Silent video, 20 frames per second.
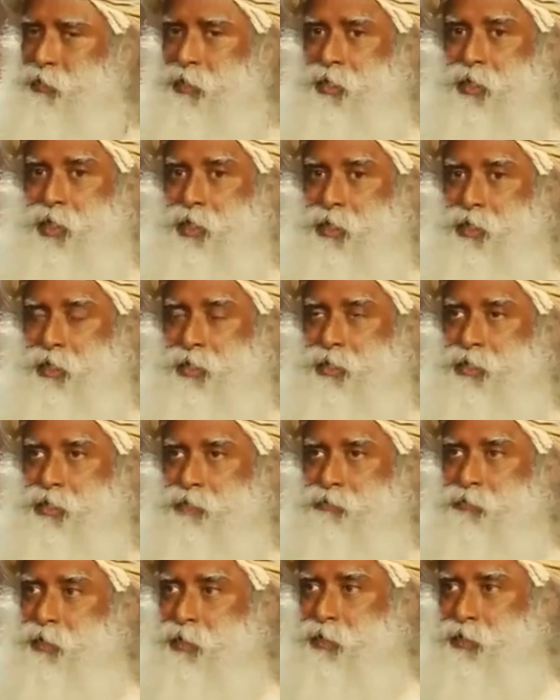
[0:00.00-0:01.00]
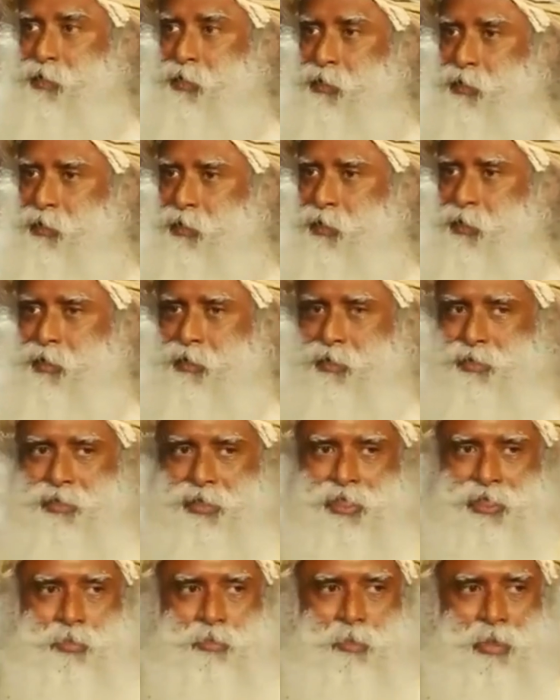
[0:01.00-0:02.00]
The air gets affected
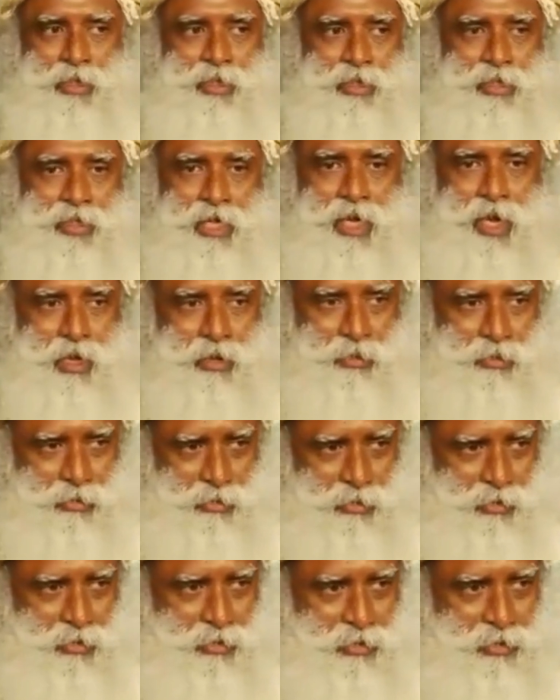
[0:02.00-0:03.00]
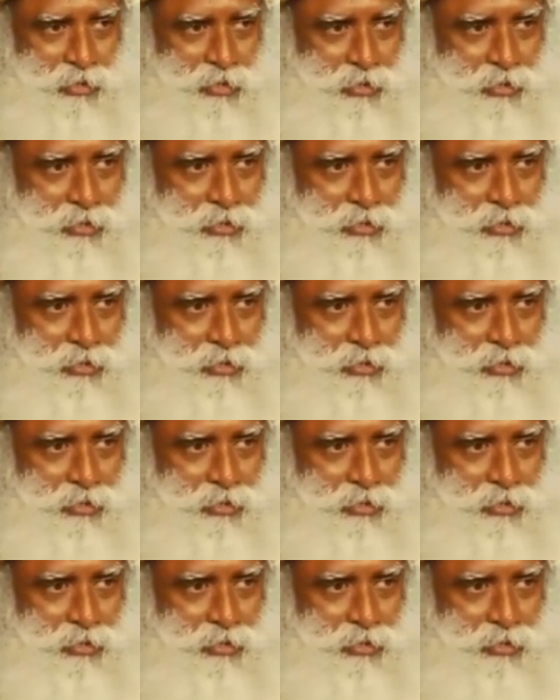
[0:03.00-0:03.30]
just by the sounds